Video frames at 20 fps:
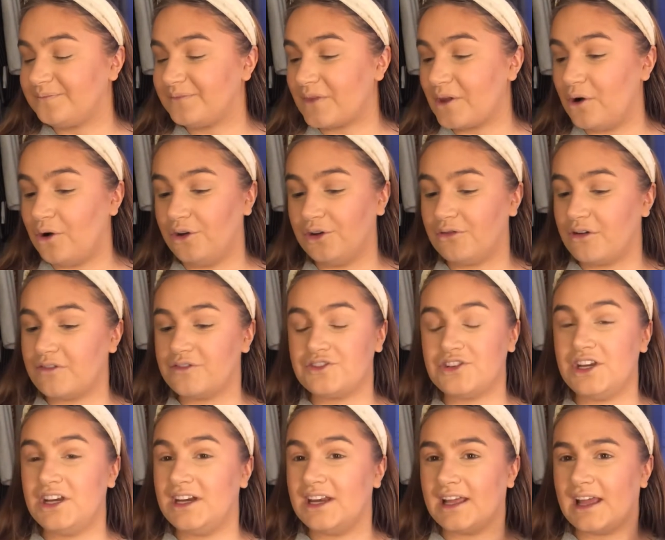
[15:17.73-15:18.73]
order off
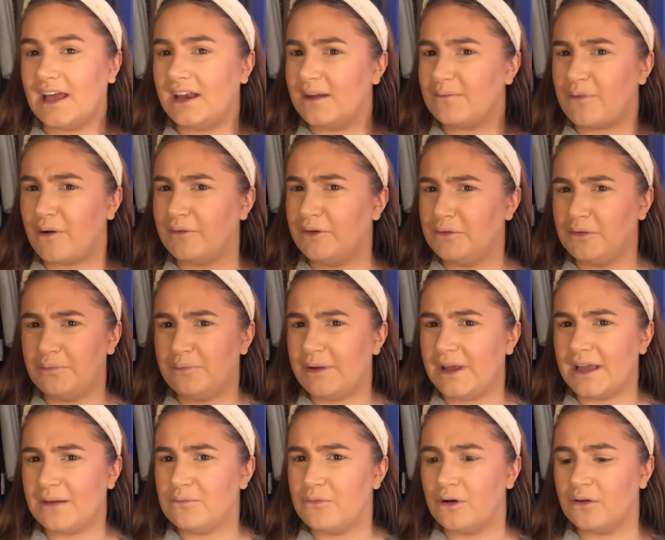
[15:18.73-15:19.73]
Shein again, I probably would
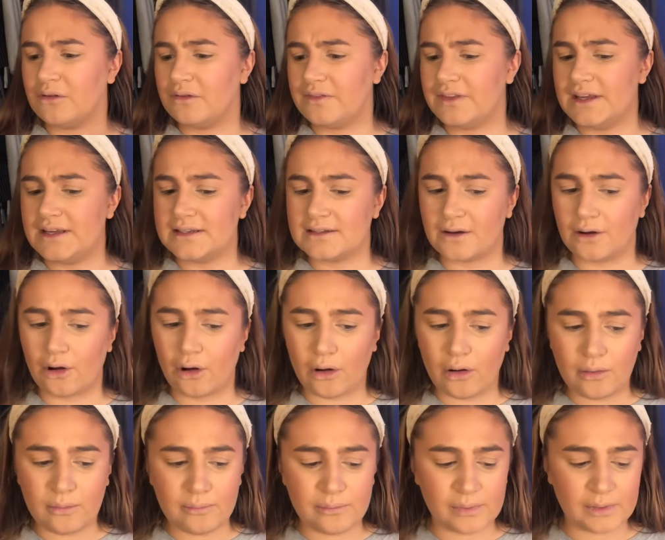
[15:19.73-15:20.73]
pick more of these up.